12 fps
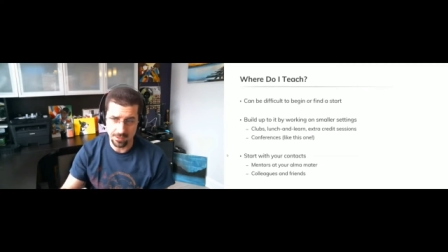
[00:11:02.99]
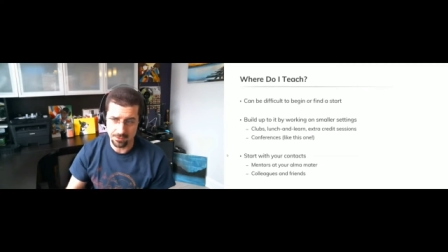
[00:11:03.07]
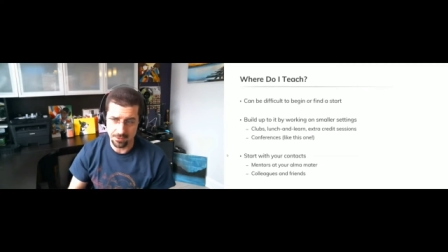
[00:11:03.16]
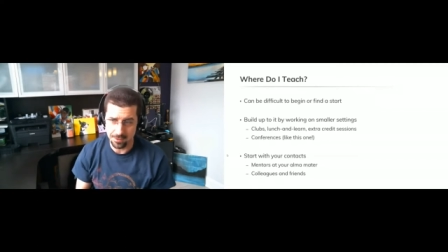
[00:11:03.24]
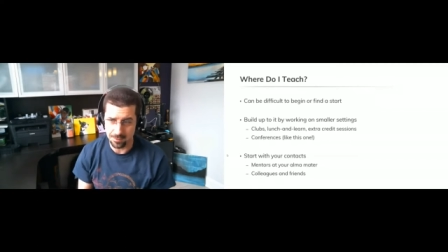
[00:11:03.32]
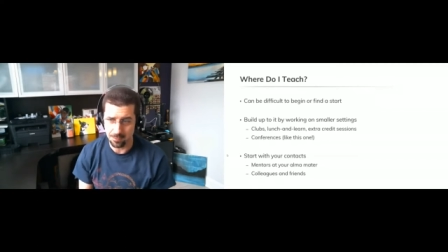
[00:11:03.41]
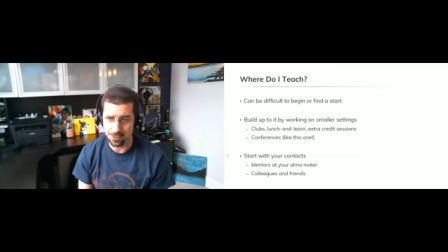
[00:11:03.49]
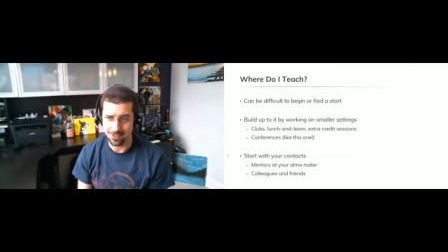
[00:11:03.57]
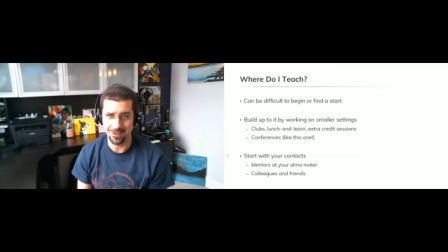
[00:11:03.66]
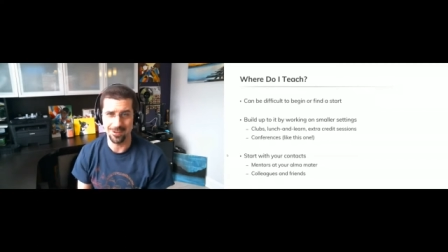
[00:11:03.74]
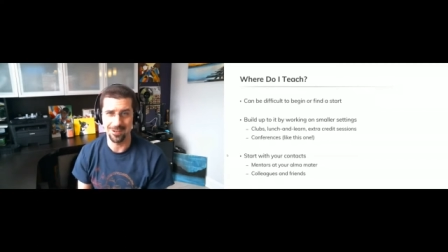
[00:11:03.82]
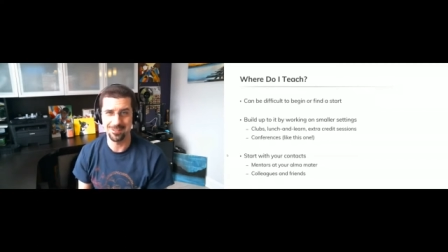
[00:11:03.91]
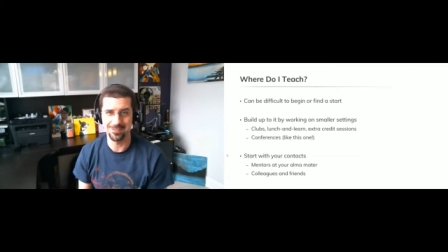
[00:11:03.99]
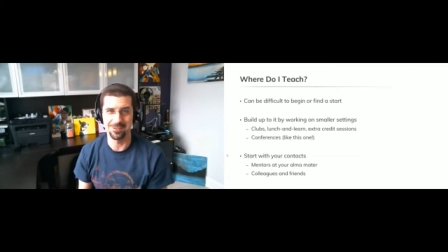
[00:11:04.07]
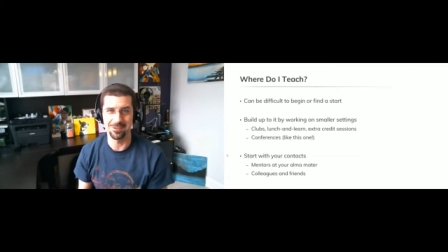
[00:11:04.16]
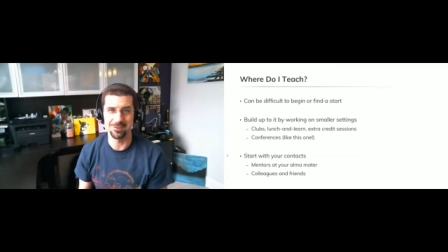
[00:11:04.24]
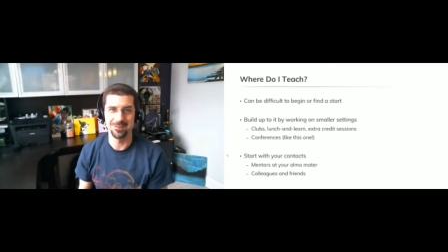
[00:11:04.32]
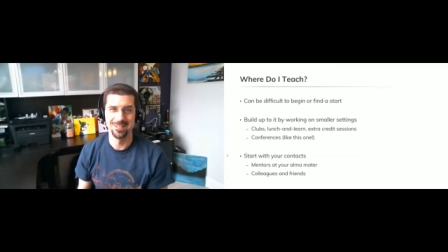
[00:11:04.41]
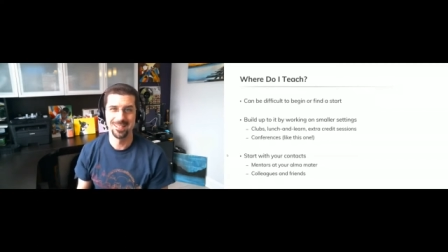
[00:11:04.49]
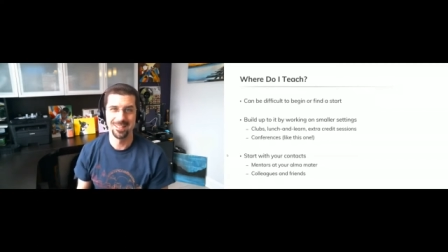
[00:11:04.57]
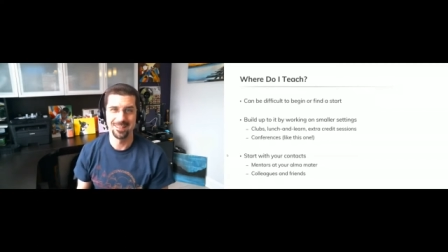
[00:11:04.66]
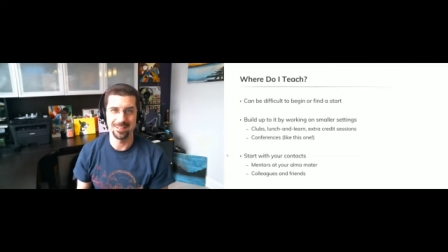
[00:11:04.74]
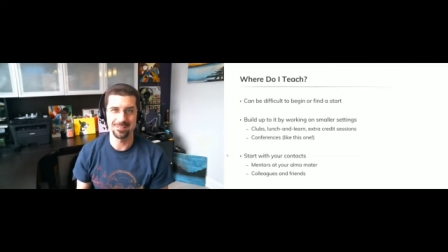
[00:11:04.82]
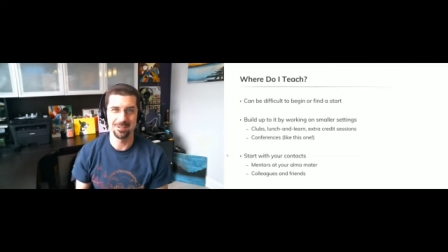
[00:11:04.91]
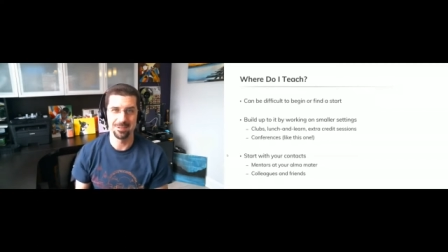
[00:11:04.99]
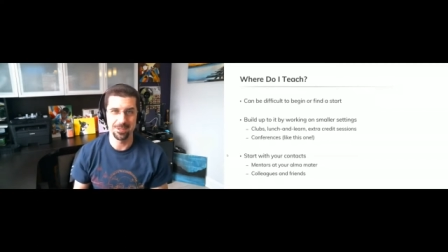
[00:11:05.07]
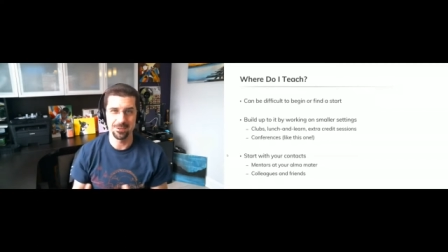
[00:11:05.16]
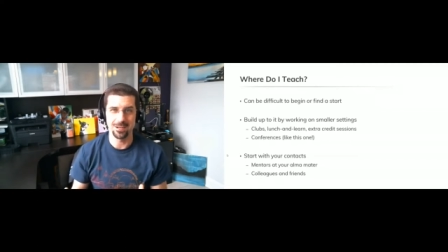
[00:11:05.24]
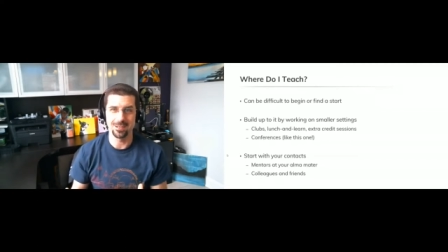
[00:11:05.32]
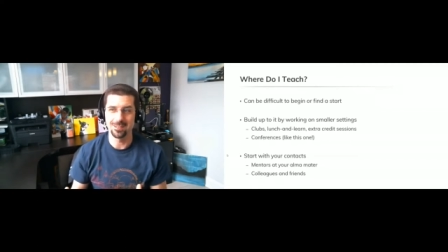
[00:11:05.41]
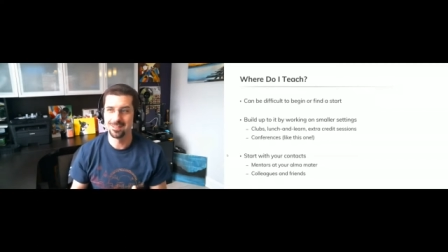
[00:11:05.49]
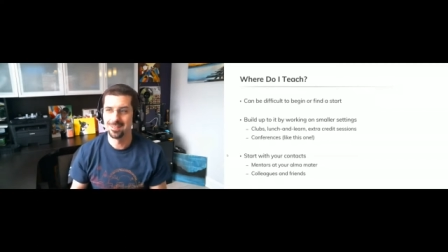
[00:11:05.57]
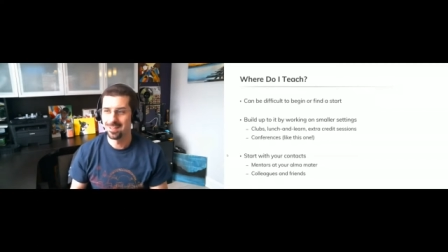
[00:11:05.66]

He's already working on it. So that's going to be great.